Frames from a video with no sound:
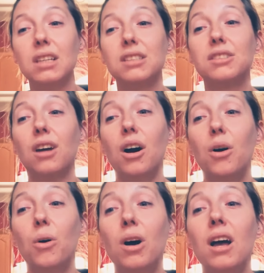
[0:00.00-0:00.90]

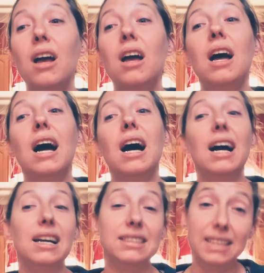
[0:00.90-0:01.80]
So
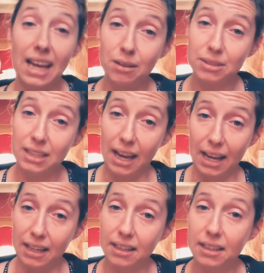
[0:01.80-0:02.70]
a
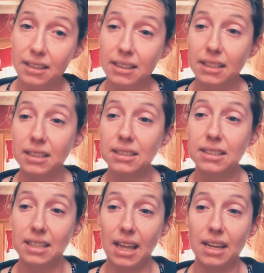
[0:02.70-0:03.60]
downside
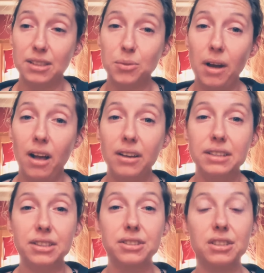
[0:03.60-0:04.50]
to that as well
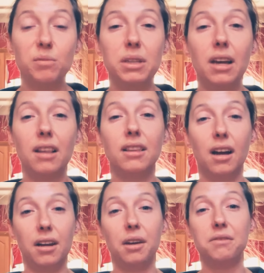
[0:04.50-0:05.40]
is there's going to be a
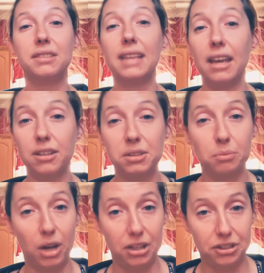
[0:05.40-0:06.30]
lot of sales
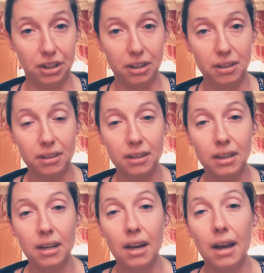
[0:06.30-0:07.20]
pressure.
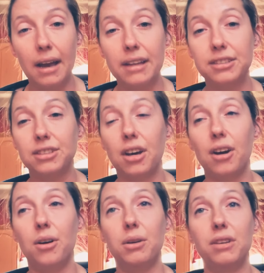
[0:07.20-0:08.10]

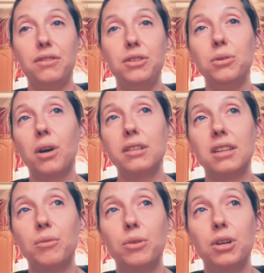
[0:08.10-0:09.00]
So if you are
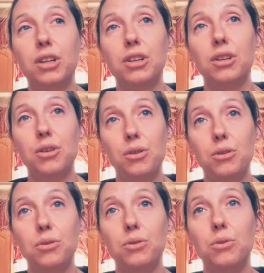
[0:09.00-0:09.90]
someone
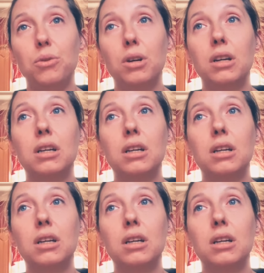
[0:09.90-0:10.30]
who